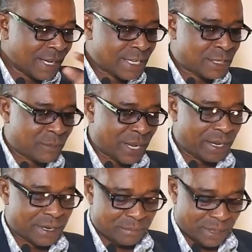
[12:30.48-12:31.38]

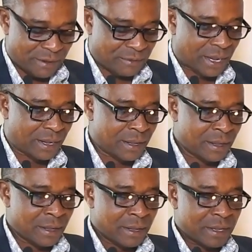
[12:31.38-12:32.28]
explain behavior
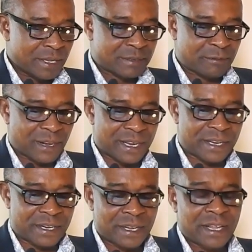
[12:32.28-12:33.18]
is
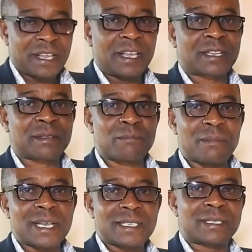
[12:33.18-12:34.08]
valid, it
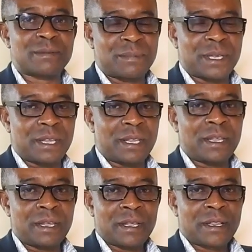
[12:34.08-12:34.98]
must be
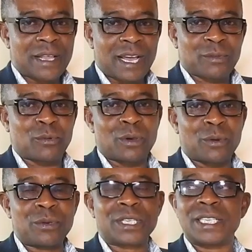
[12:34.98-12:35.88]
that
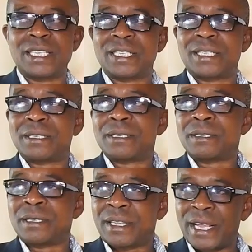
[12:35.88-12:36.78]
one which is
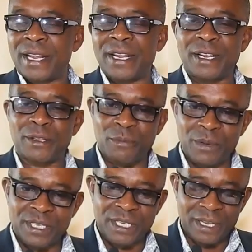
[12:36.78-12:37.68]
intended to
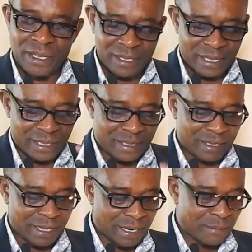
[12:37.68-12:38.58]
measure
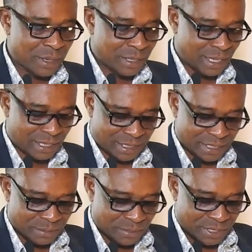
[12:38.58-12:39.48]
that element that
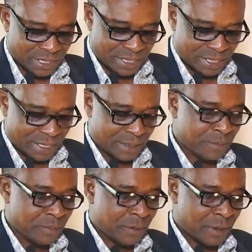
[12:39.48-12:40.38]
is measuring.
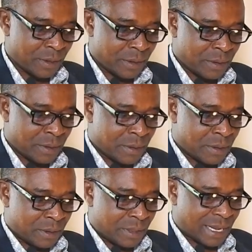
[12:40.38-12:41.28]

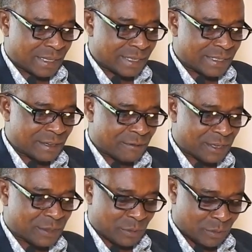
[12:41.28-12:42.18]
That is the
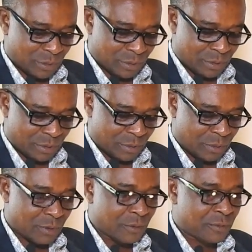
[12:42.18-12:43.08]
first goal
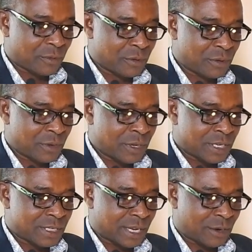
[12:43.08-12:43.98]

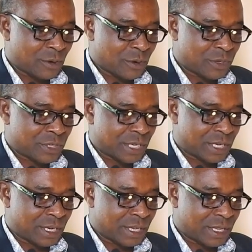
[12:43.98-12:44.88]
of psychology,
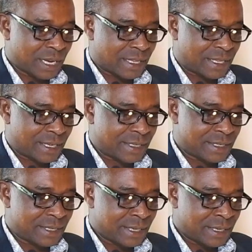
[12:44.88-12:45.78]
that
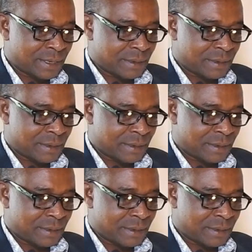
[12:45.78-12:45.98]
is